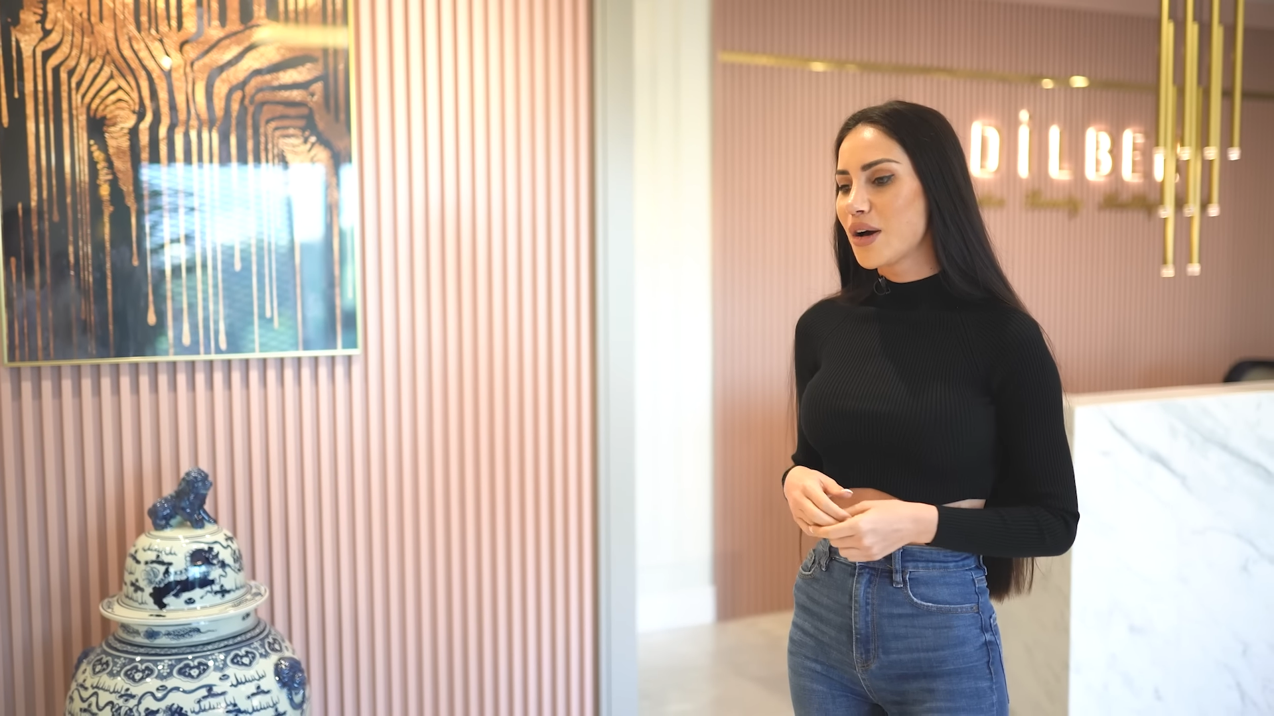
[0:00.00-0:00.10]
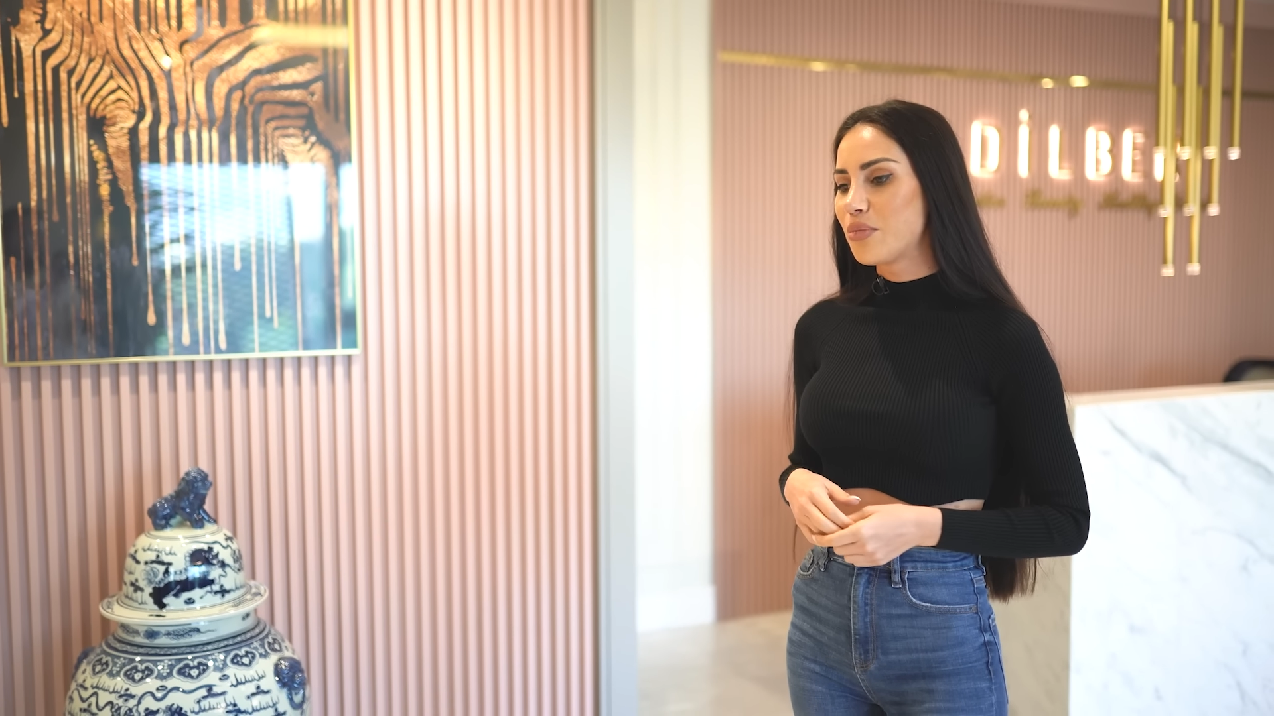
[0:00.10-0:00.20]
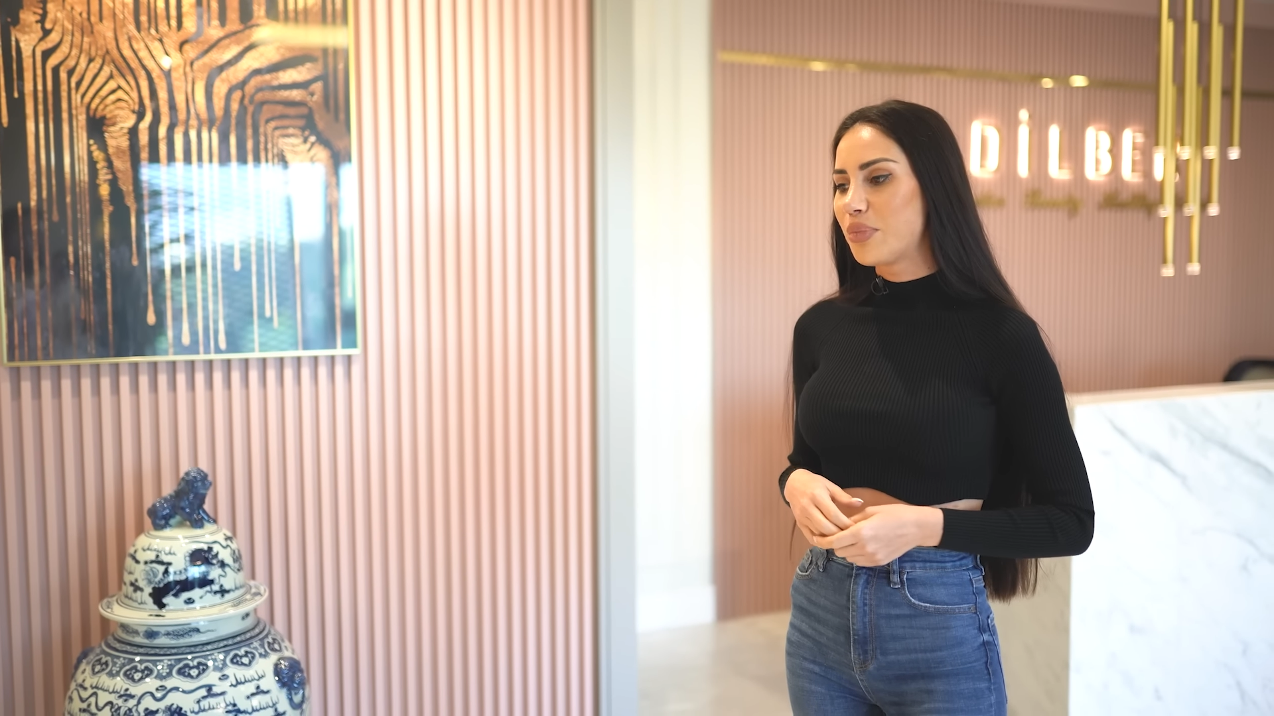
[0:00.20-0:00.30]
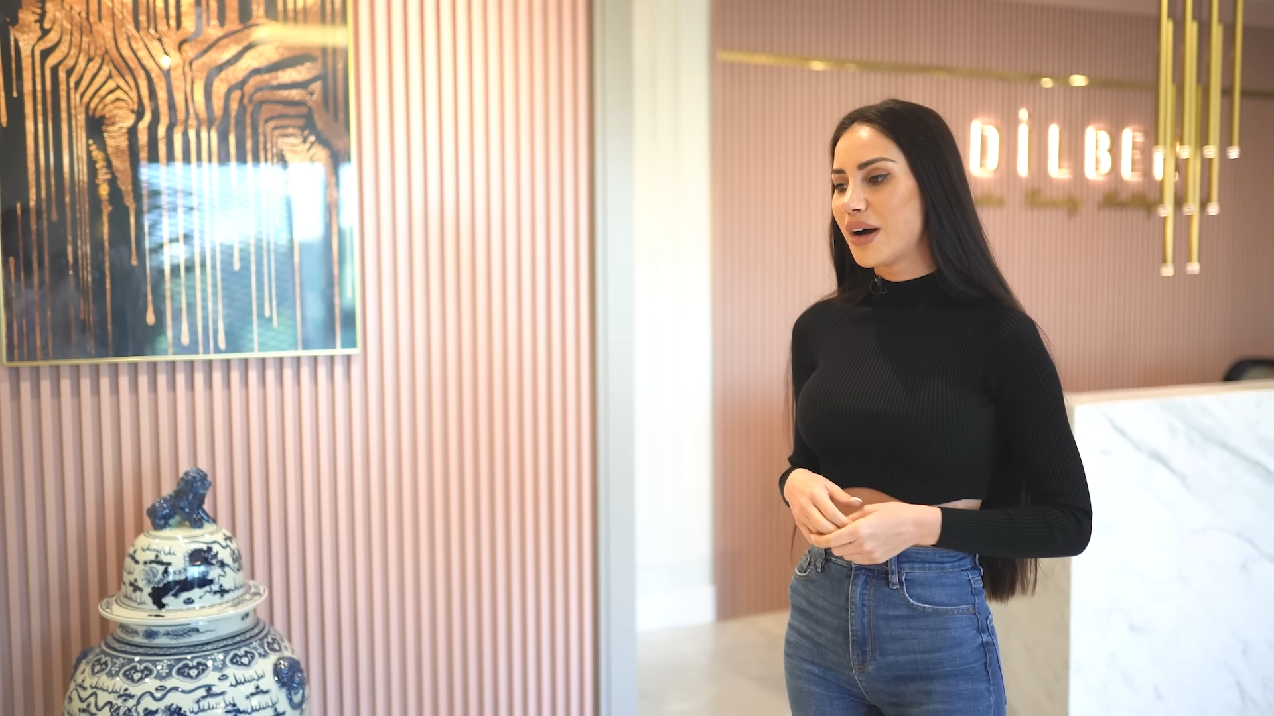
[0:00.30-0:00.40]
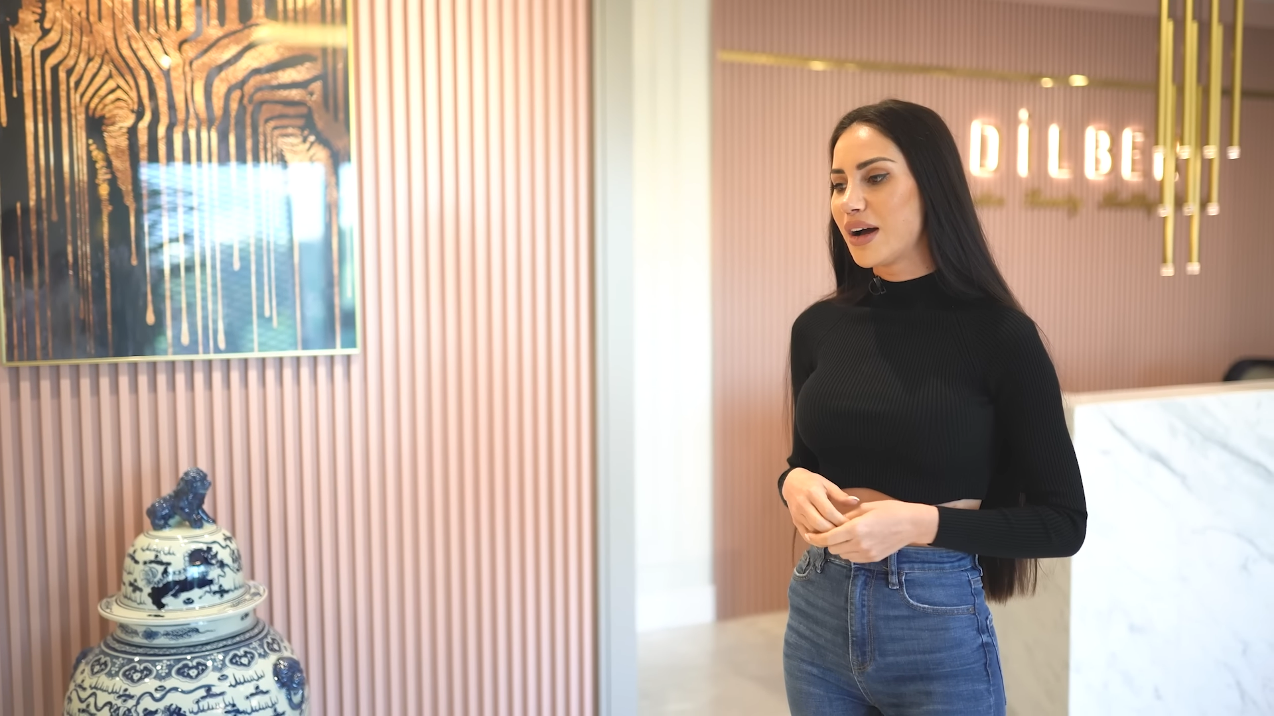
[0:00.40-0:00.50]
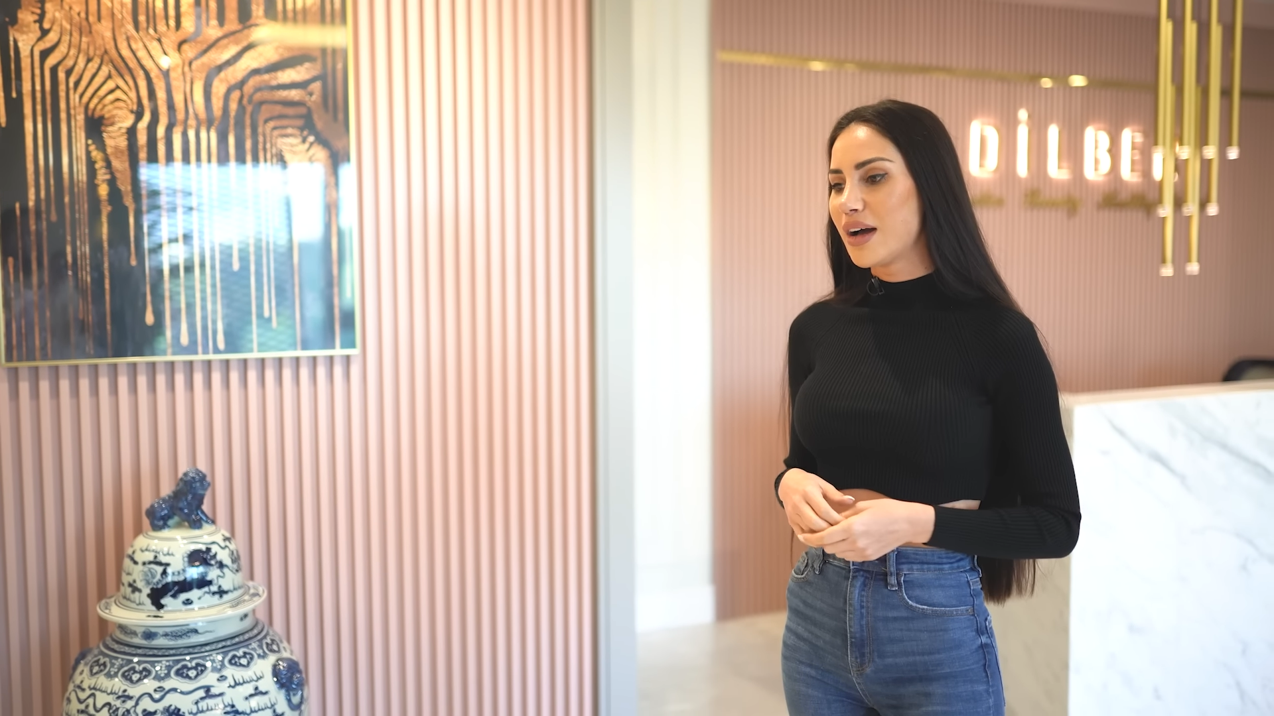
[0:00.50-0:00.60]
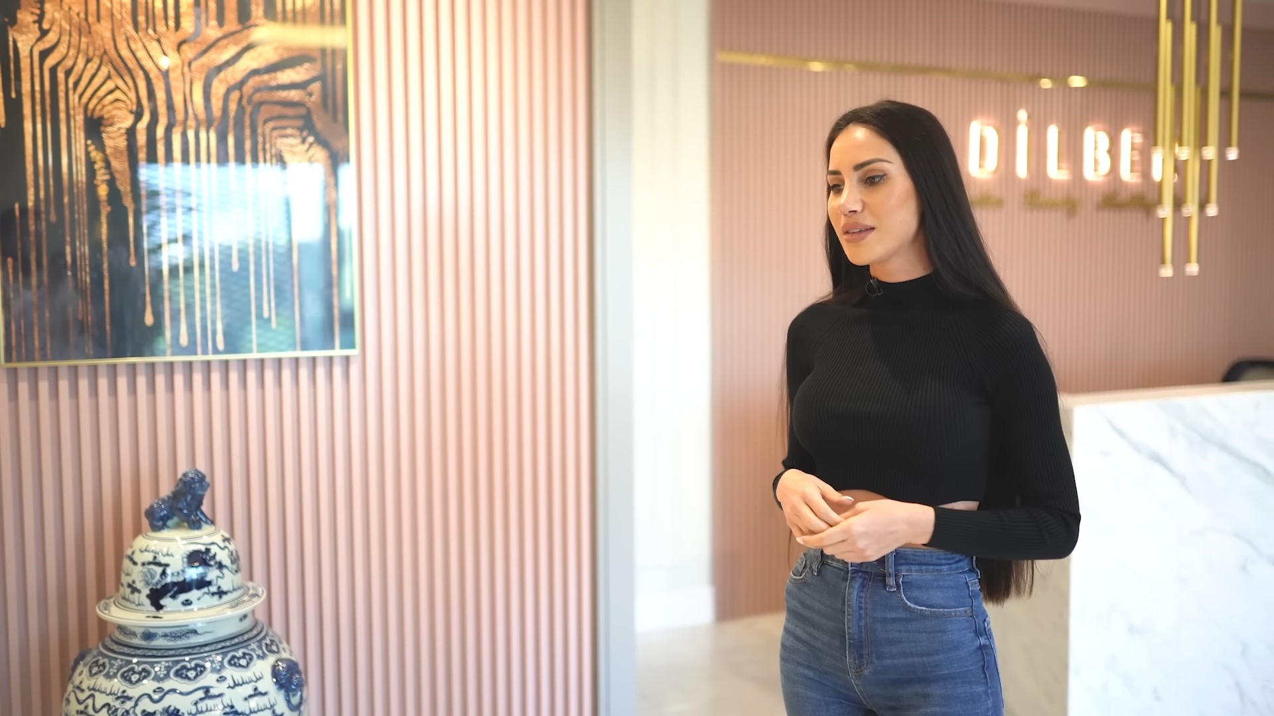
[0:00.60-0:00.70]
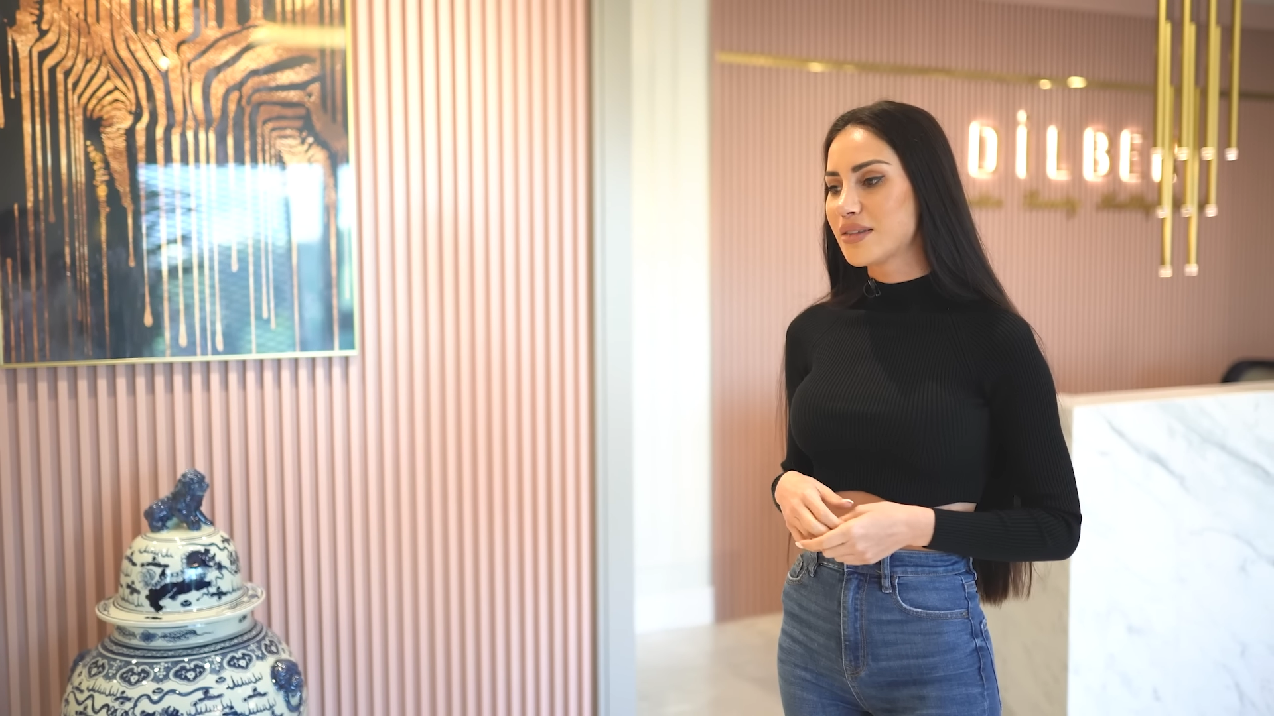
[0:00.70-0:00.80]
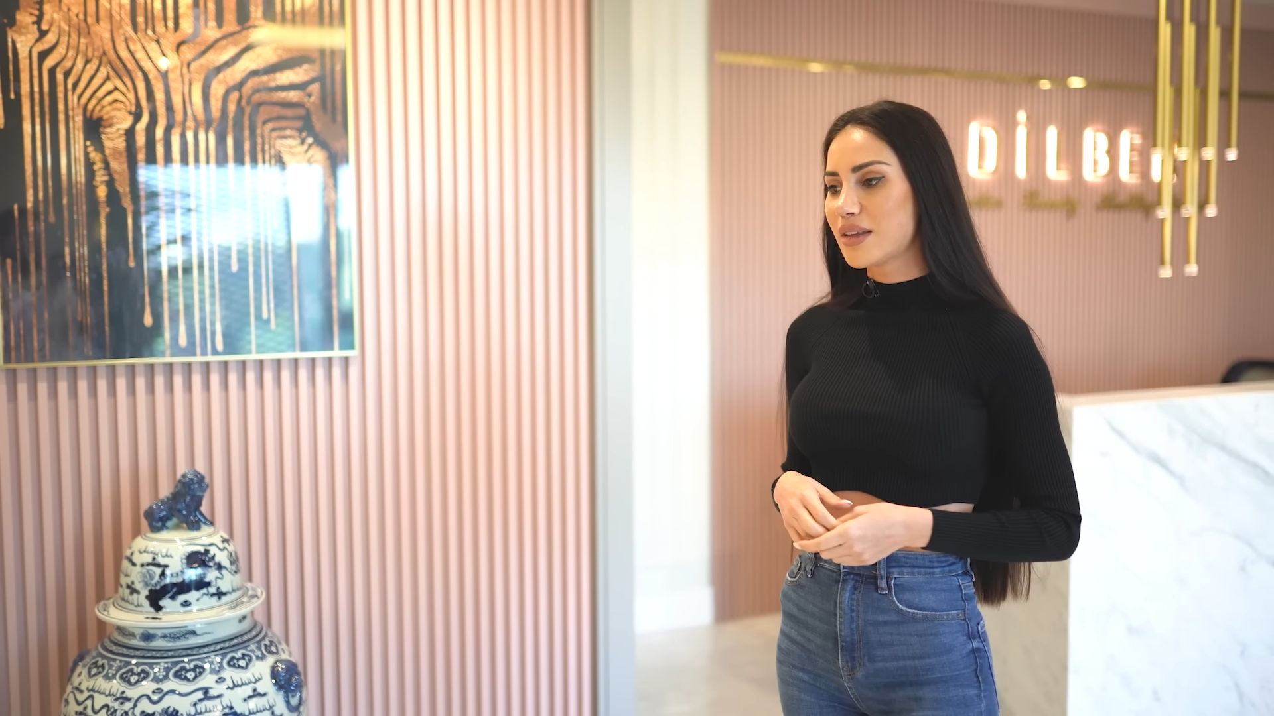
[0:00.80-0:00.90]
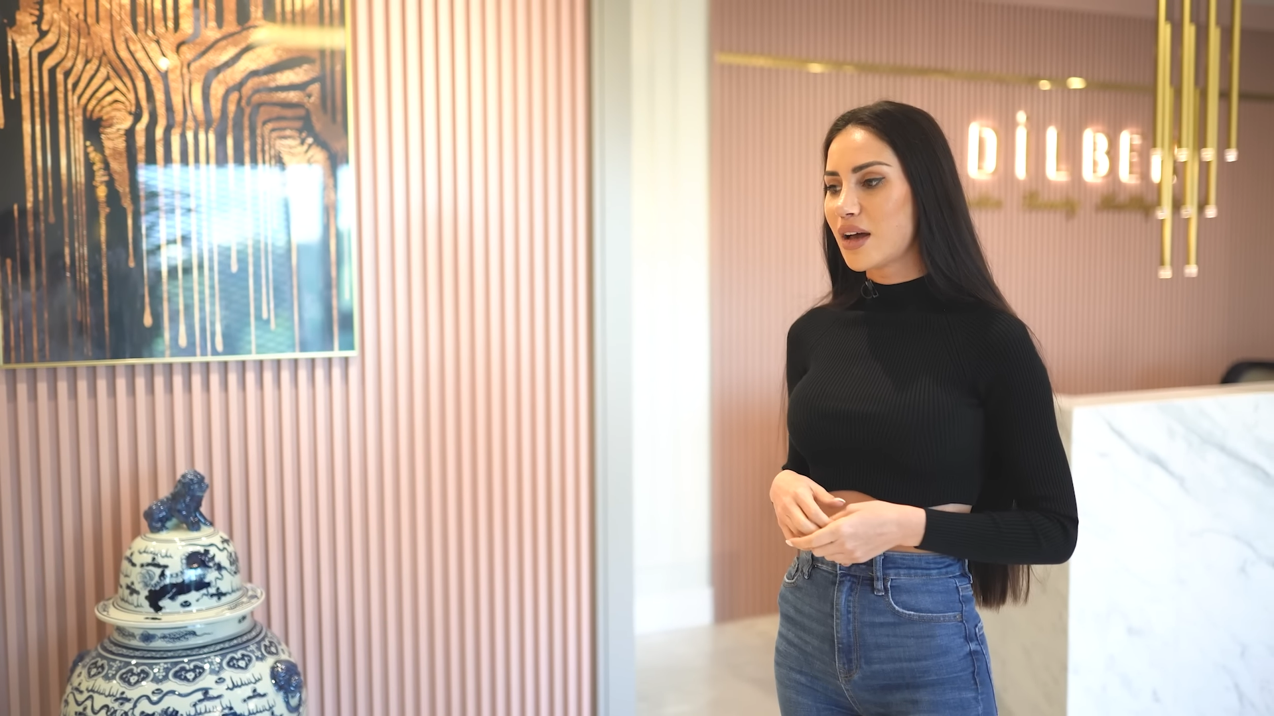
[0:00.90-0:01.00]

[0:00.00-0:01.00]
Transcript: But